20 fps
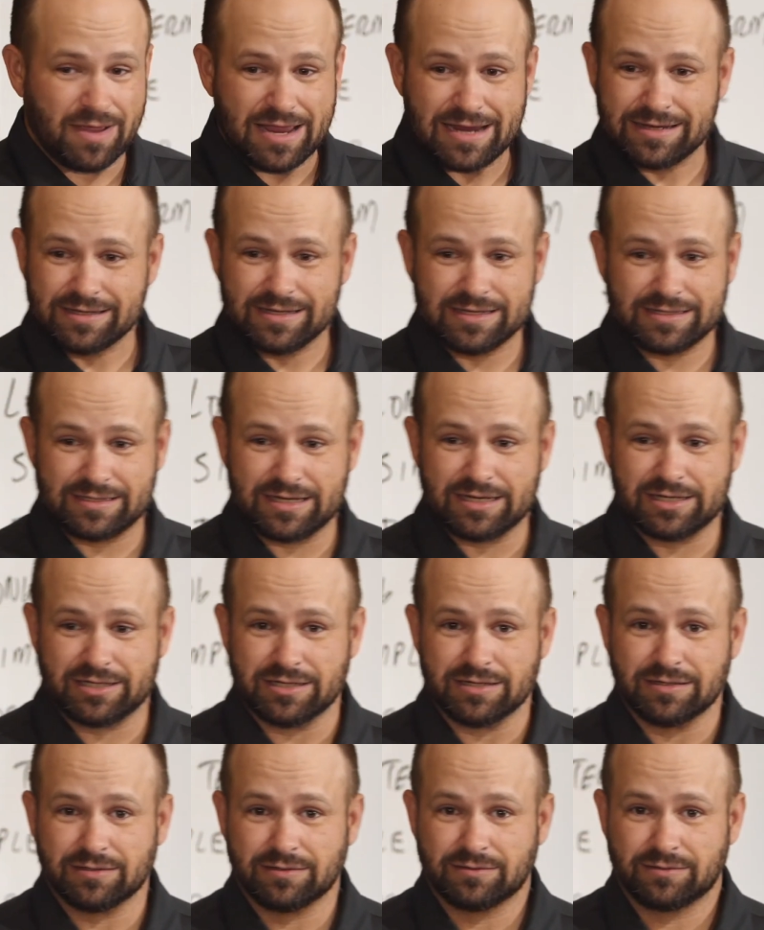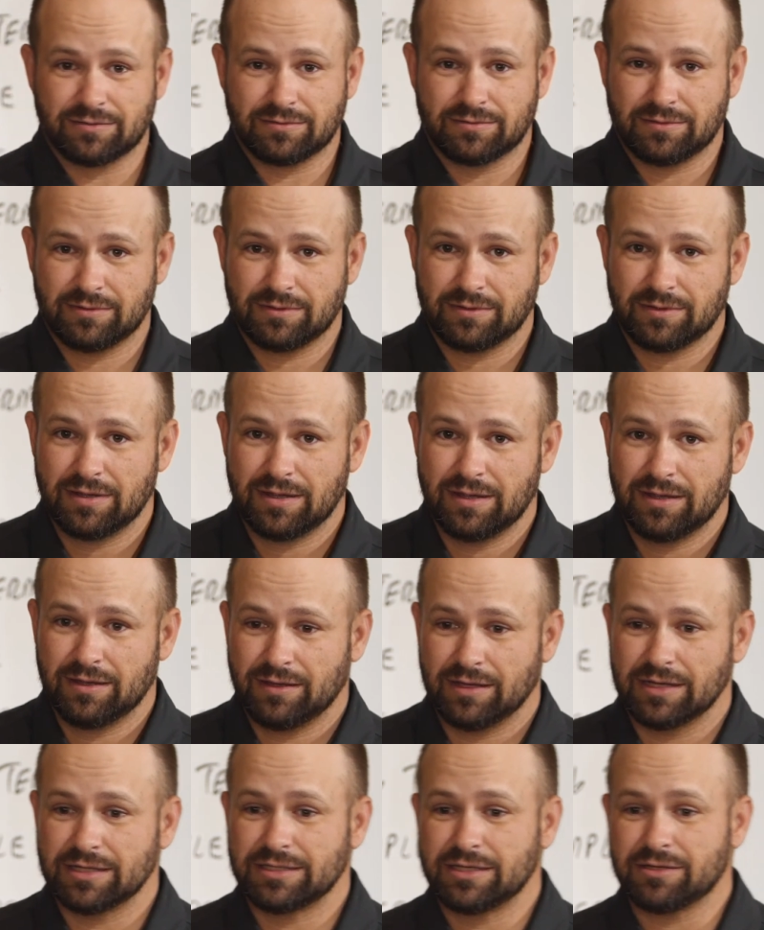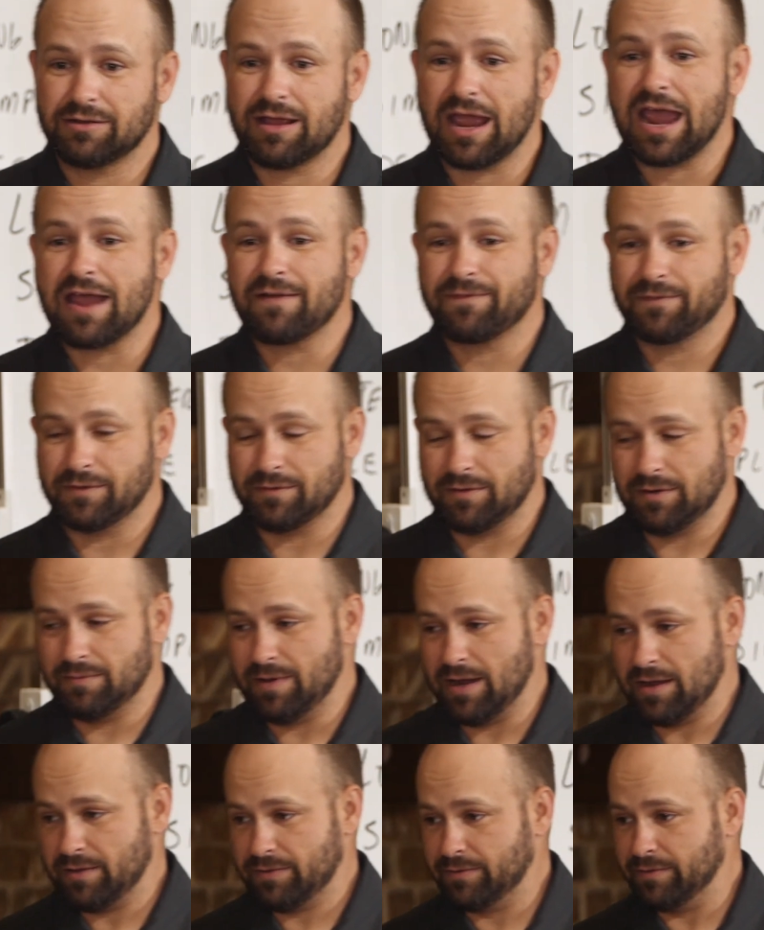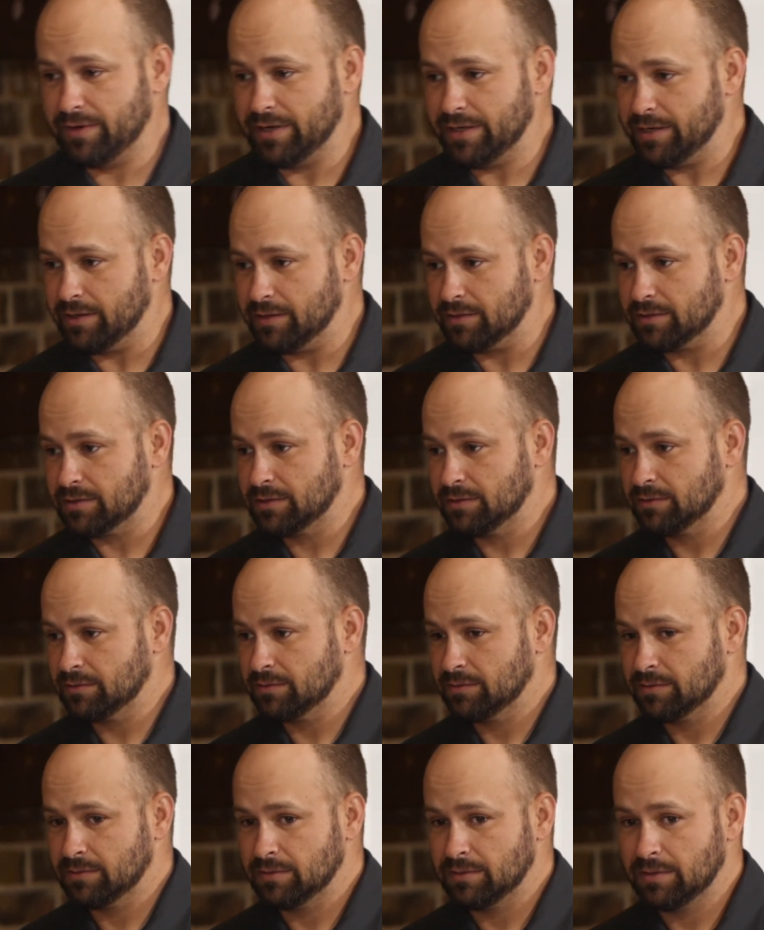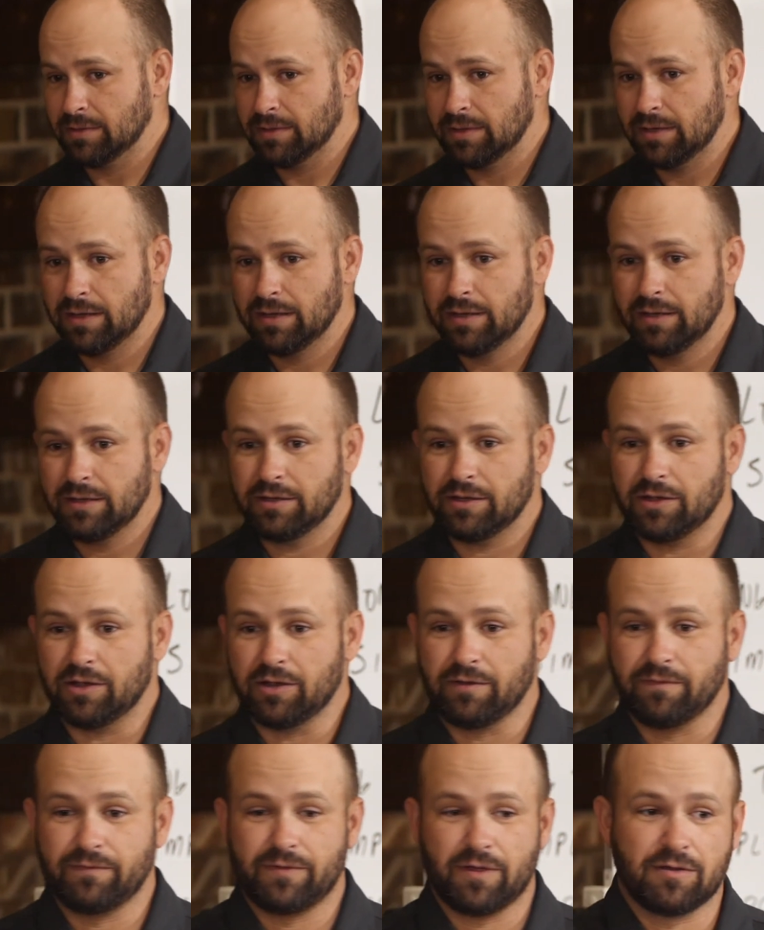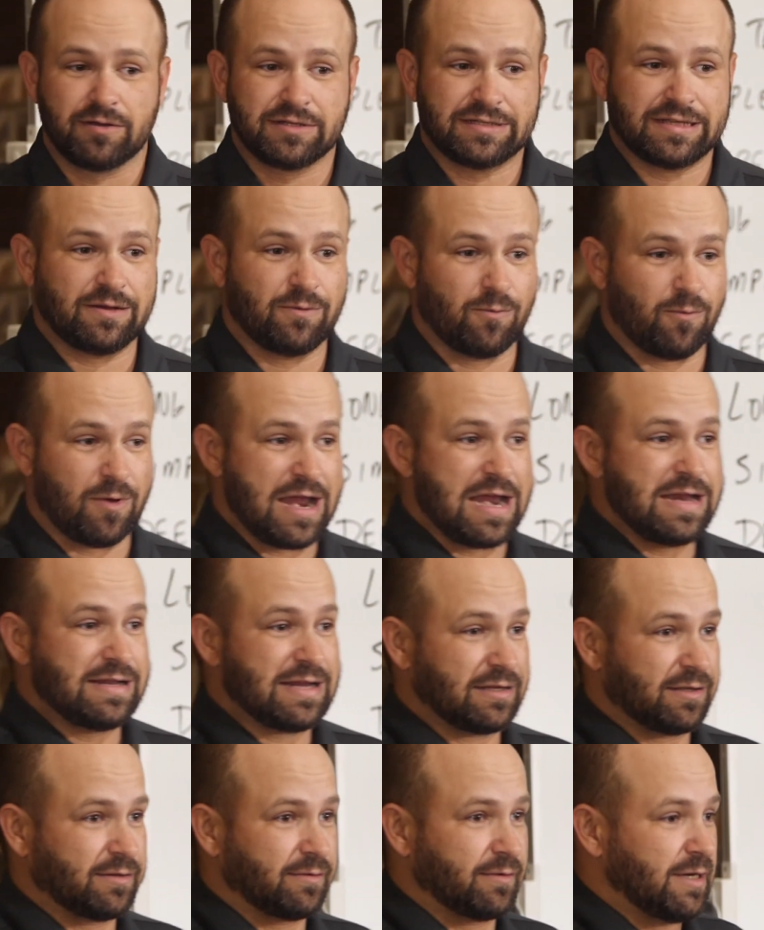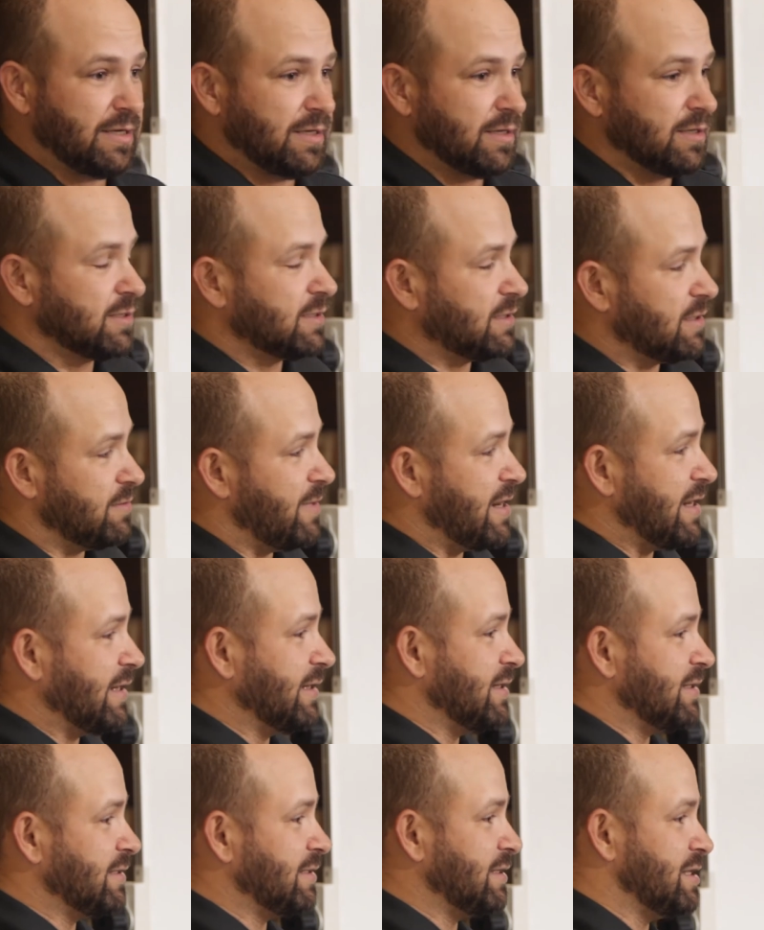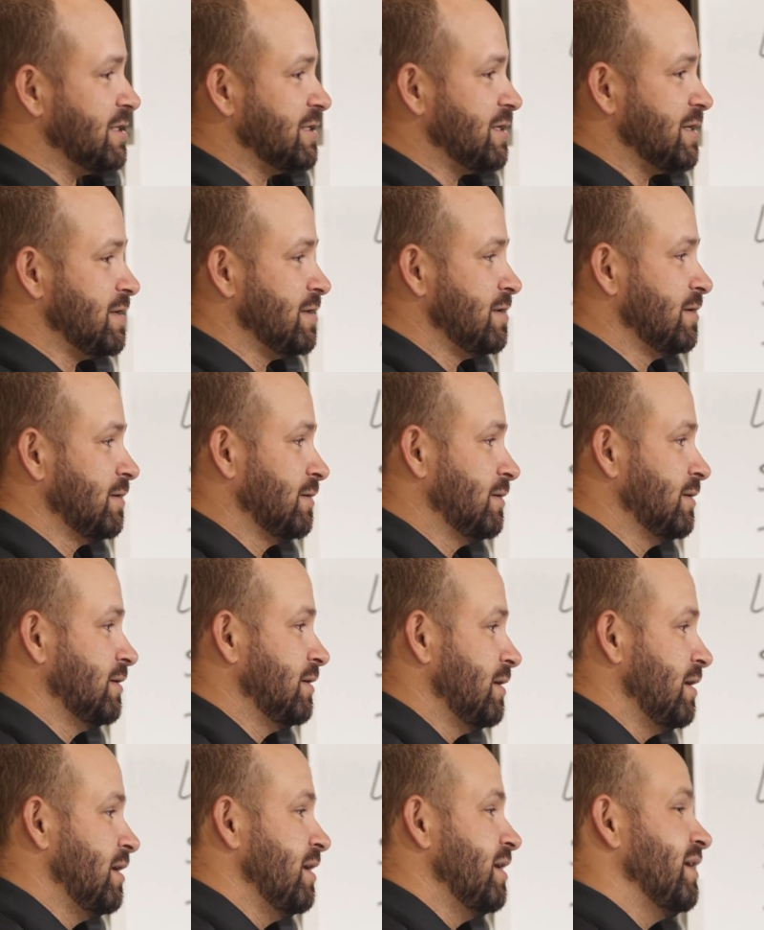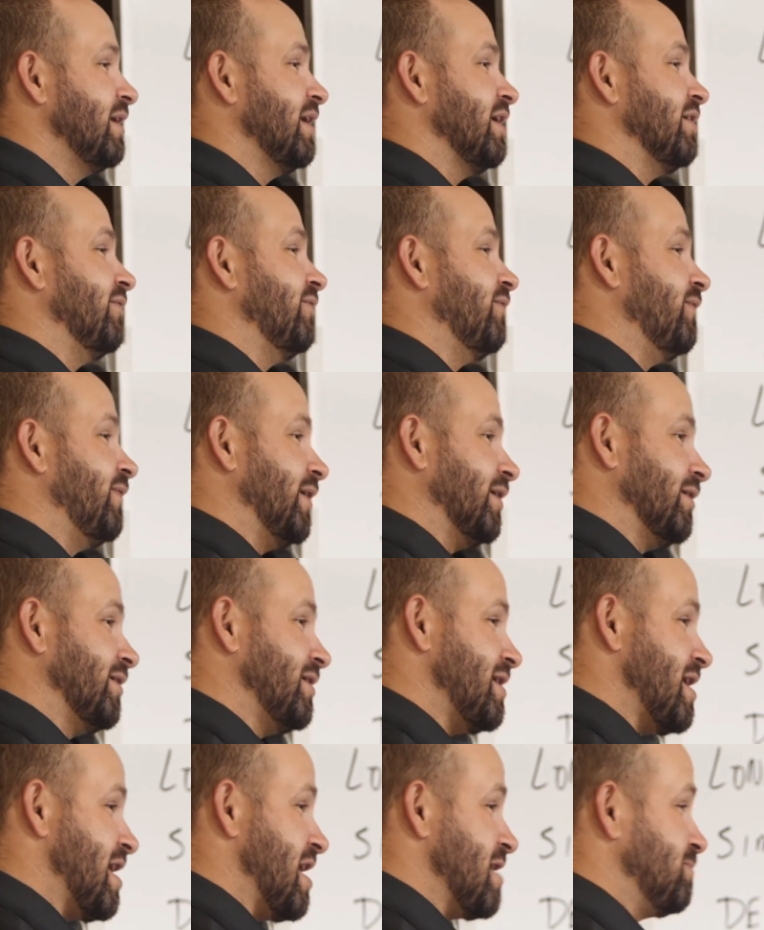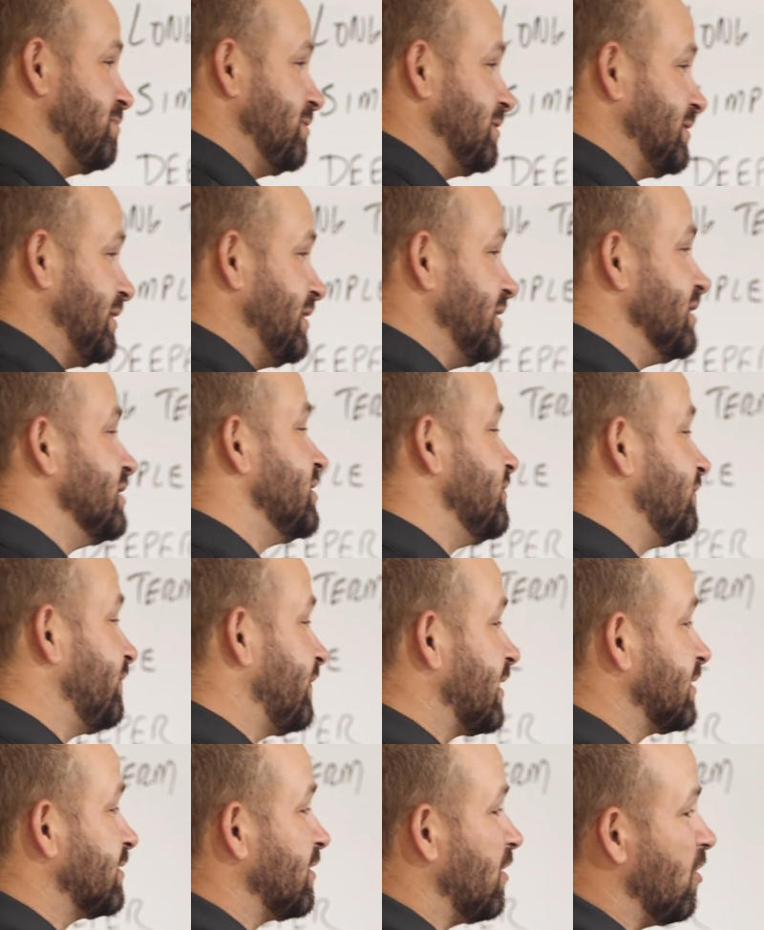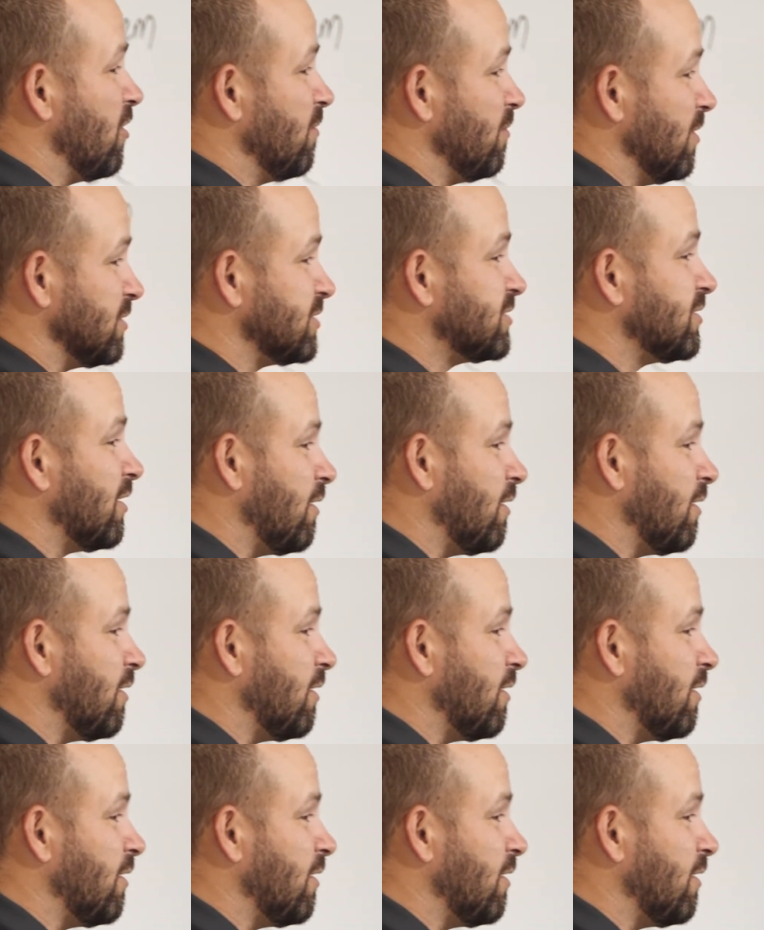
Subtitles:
make a decision until after about 3 years. Of those that wait that 3 years to make a decision, a very high percentage, in fact, almost